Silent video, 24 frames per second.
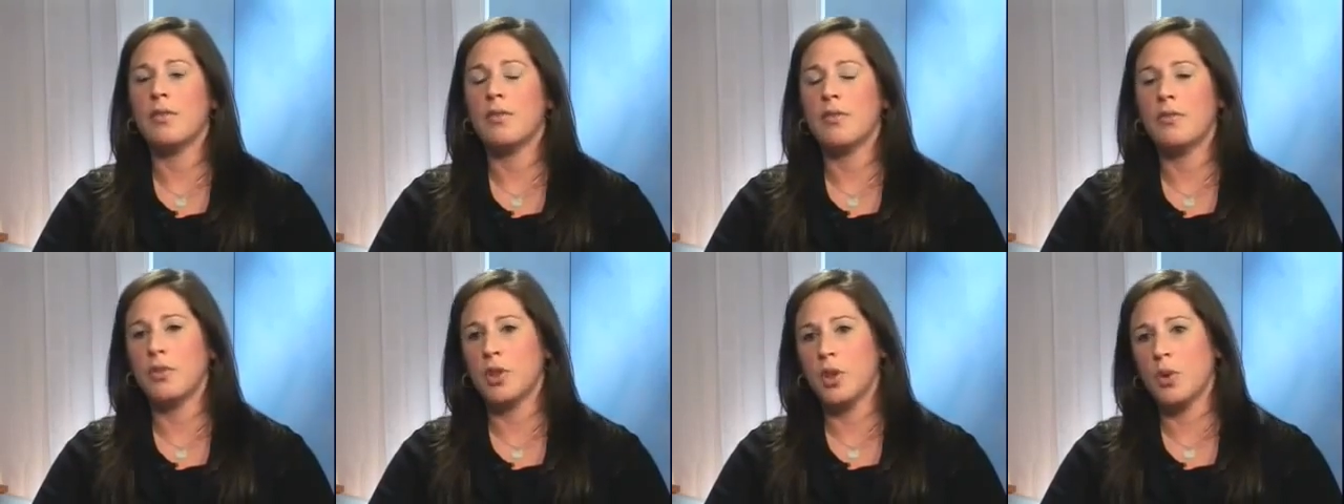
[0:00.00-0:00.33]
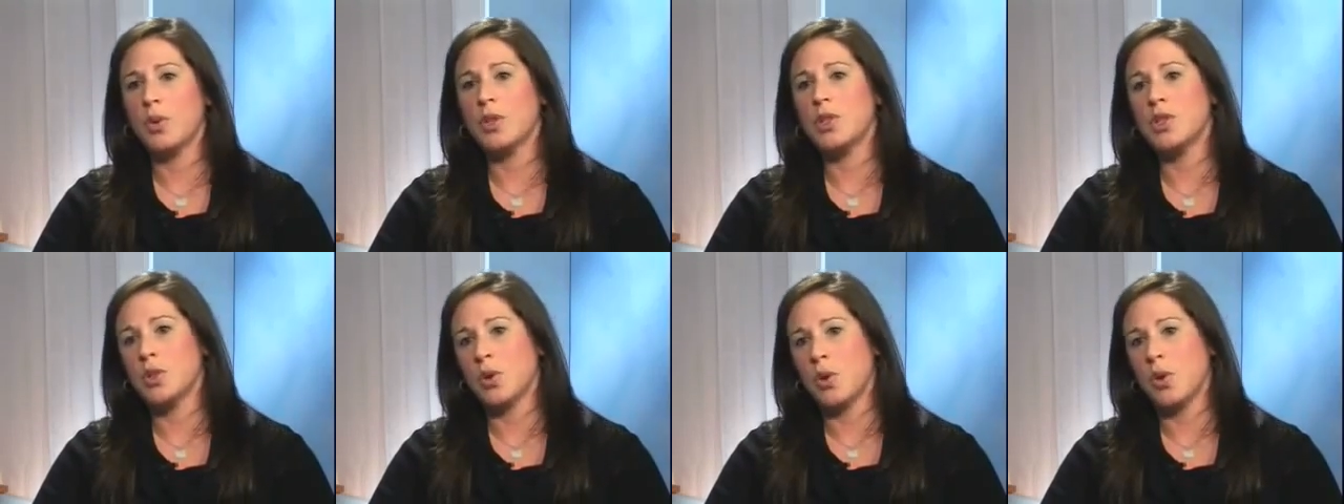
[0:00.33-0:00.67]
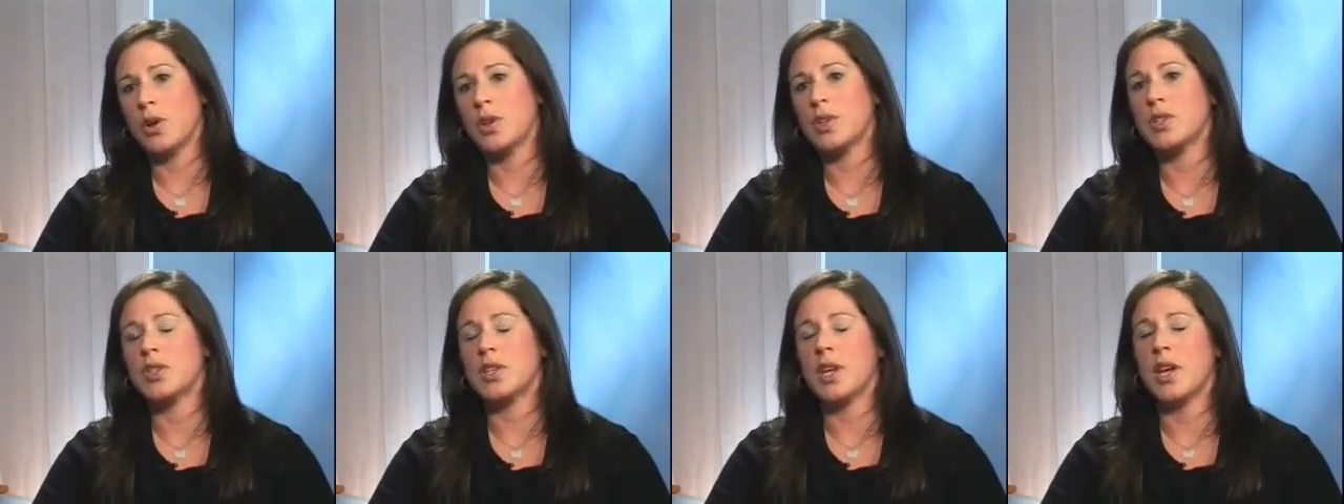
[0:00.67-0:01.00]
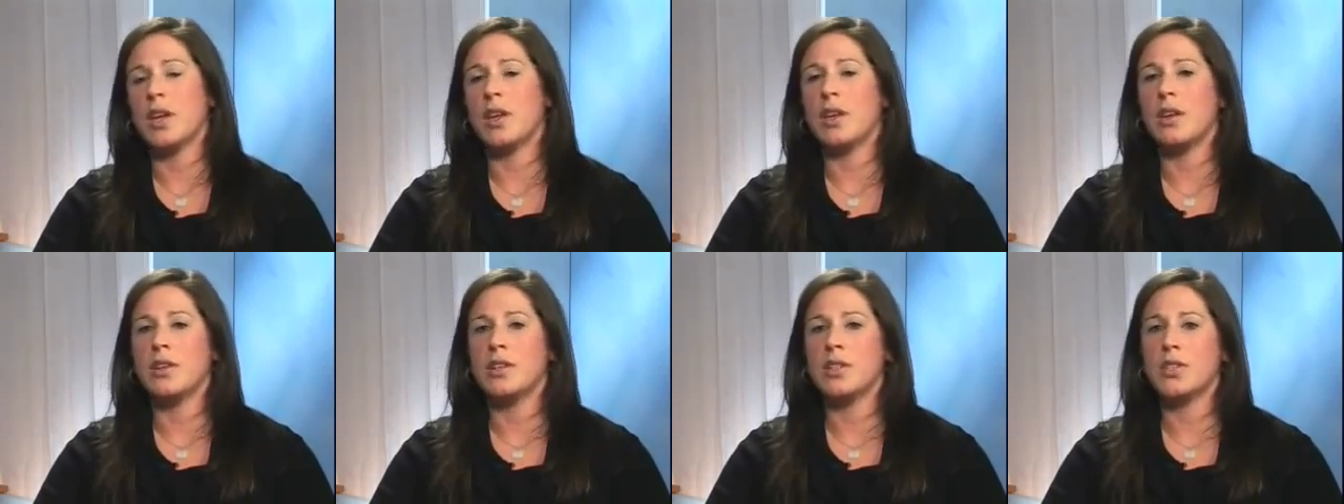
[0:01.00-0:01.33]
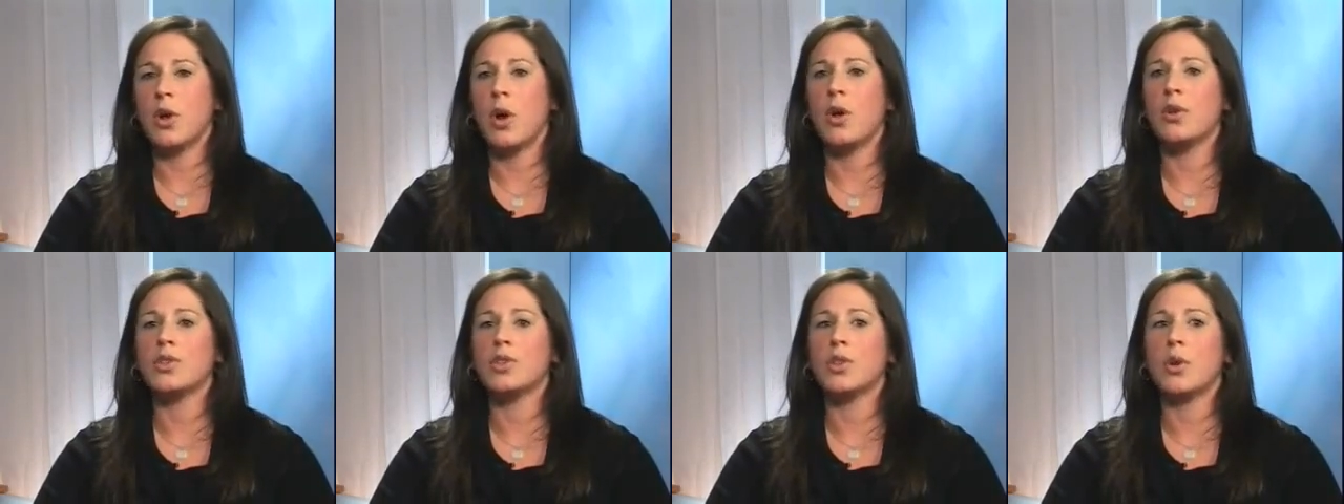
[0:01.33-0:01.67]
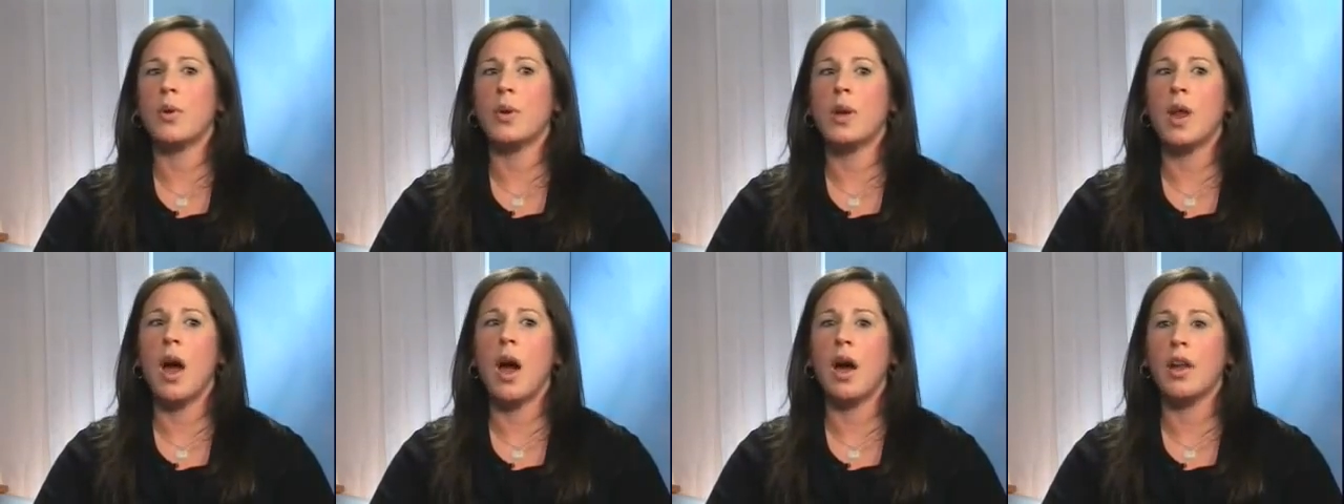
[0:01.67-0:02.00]
fluid source and
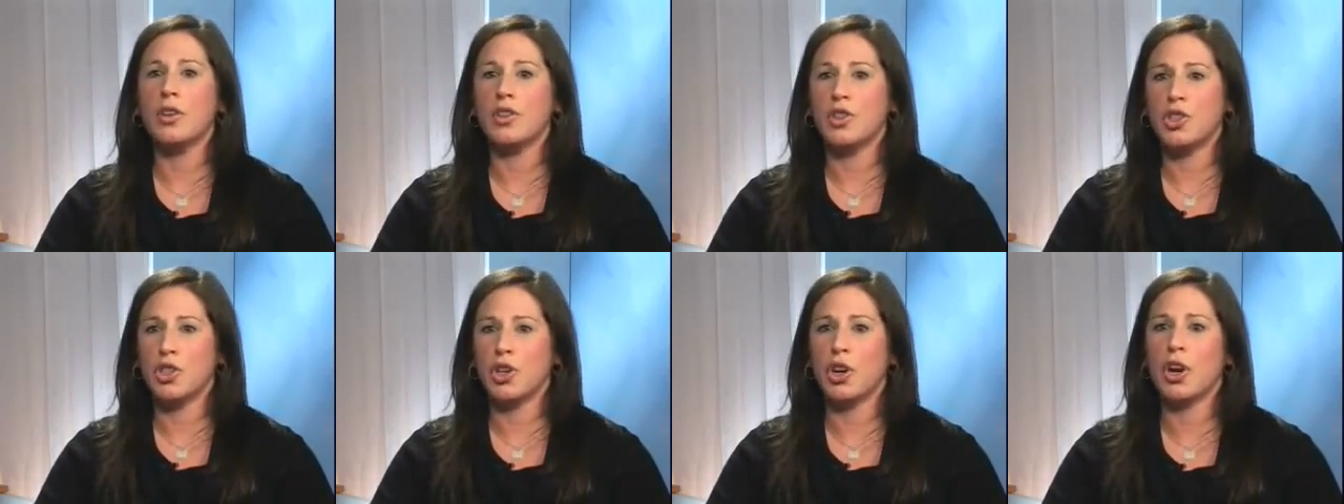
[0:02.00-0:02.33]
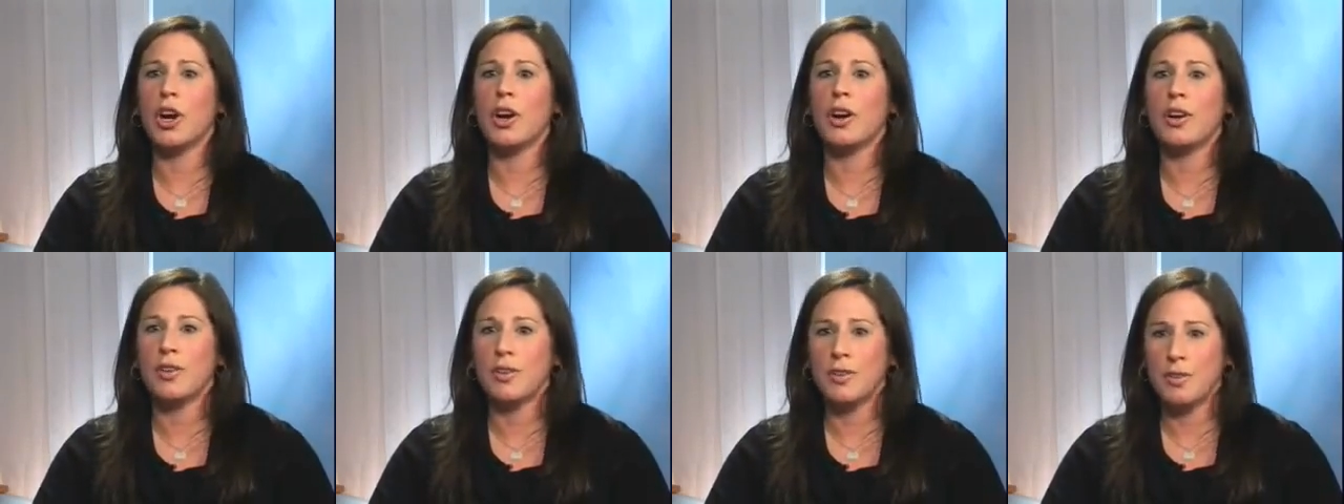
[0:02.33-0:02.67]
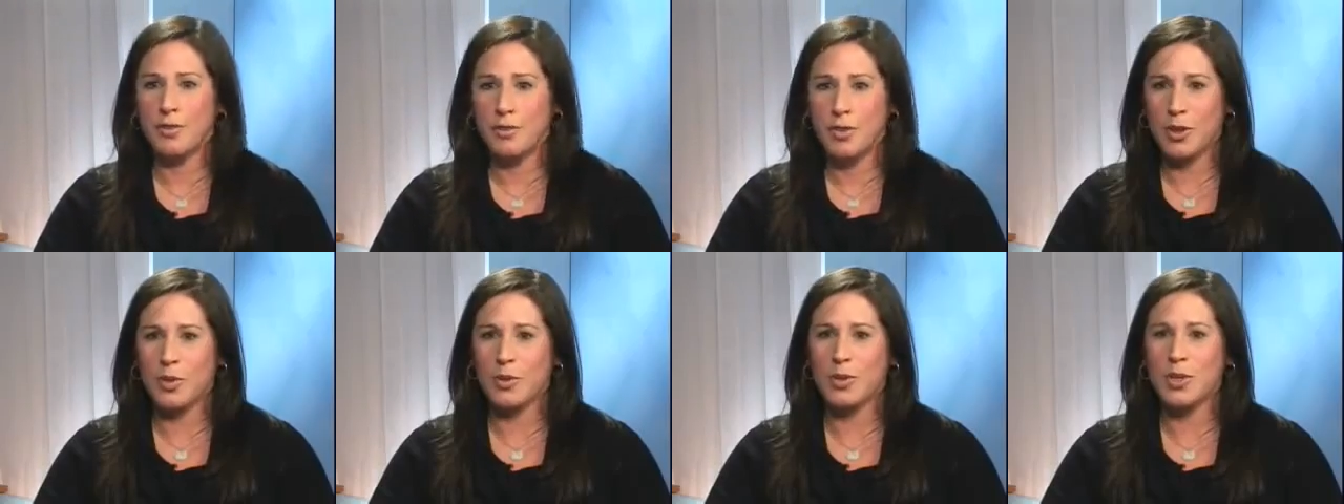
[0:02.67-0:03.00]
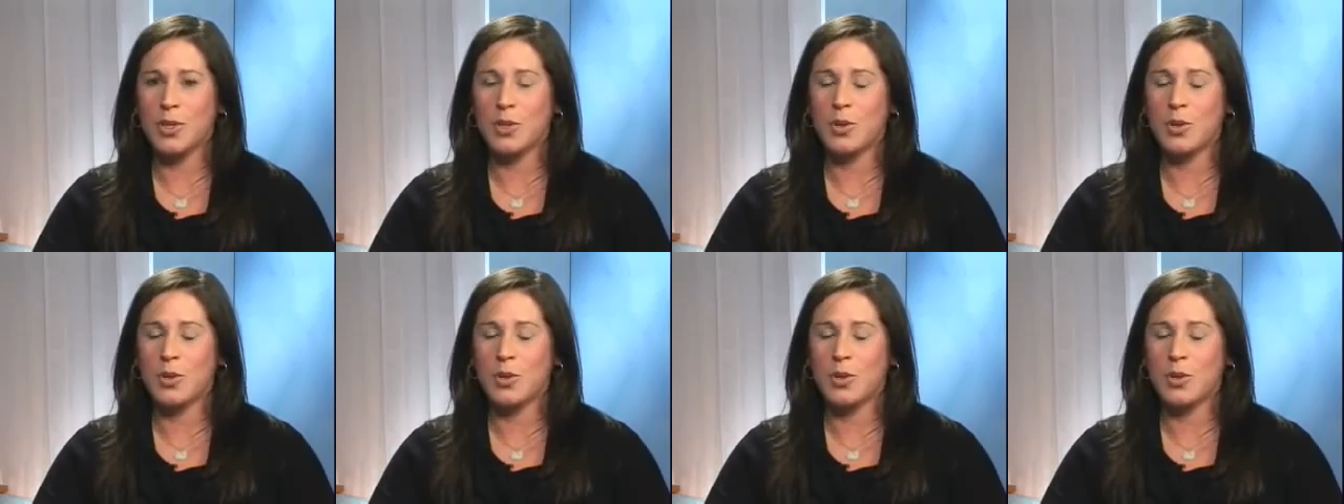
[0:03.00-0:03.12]
also a non-sugar fluid